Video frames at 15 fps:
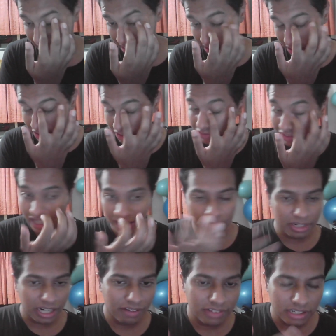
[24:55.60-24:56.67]
sort of time
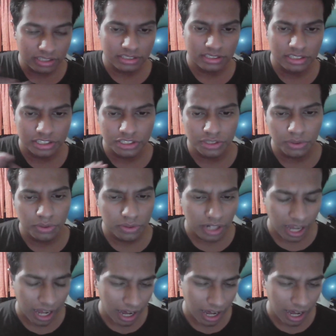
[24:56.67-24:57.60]
travelers in this show,